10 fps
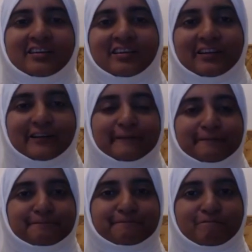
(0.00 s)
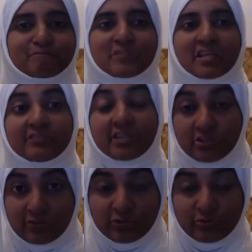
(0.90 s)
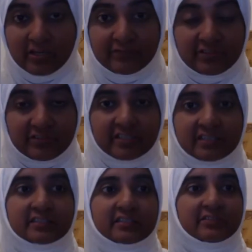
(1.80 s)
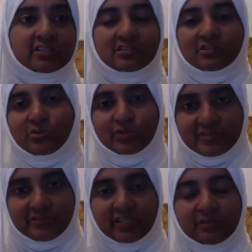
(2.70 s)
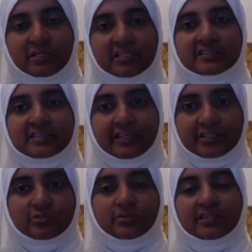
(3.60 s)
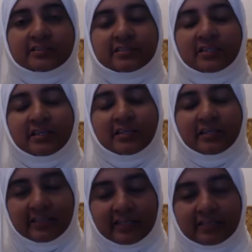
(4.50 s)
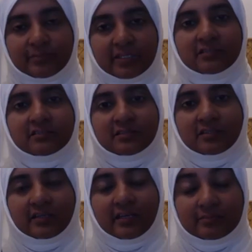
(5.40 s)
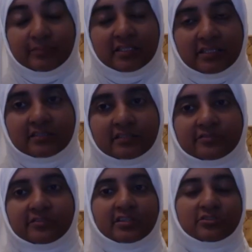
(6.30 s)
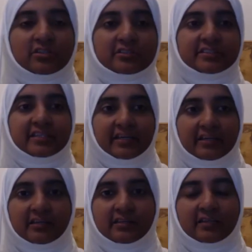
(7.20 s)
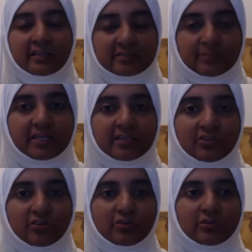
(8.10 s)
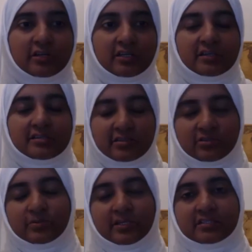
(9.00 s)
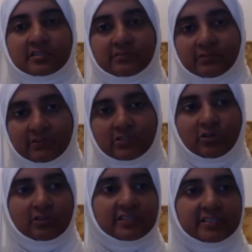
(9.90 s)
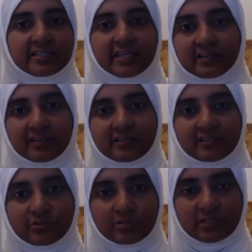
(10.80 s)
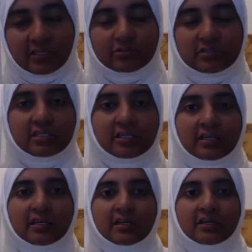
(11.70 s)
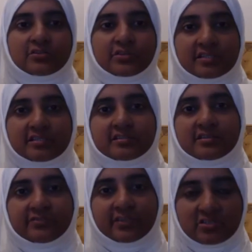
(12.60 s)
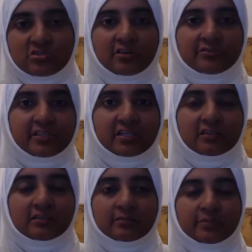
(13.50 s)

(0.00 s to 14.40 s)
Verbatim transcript: Um, if any of you have difficulty with the course fee, please write to us at admin, admin at irfa.ca and explain your situation. We will always take that into account. So this is the first offering.